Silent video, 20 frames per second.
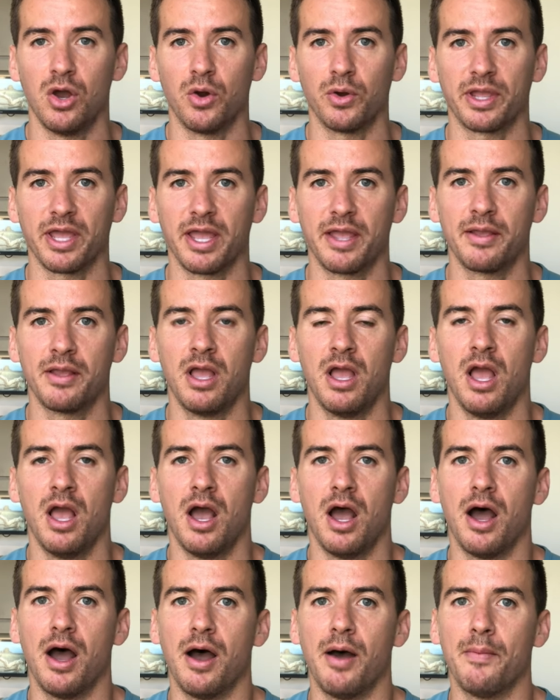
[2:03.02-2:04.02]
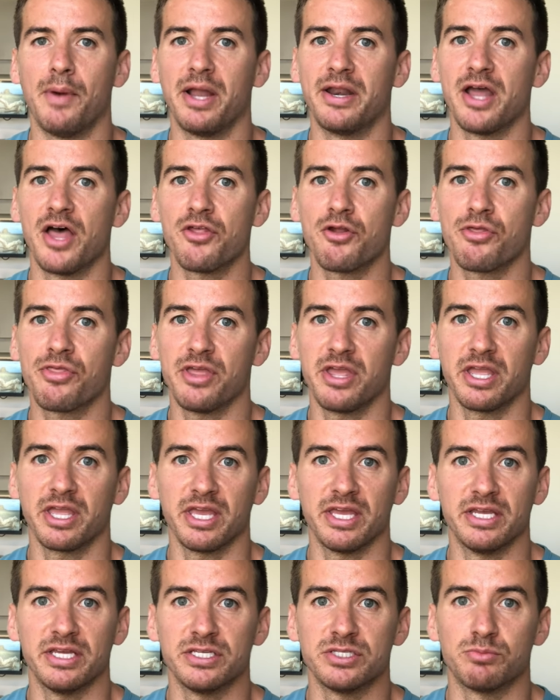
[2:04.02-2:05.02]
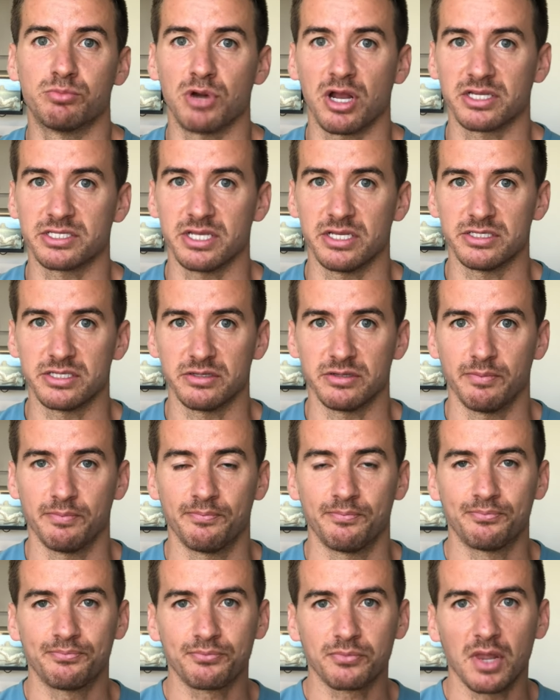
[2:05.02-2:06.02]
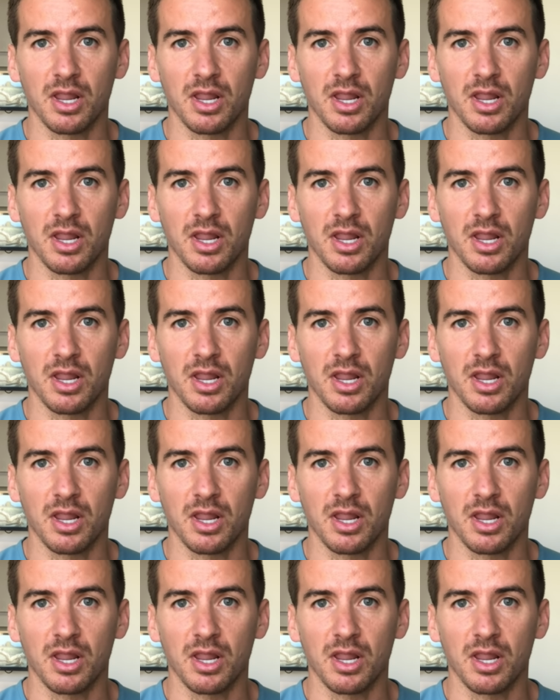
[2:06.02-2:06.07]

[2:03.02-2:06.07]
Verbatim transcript: Okay. Um, another thing is bruxism.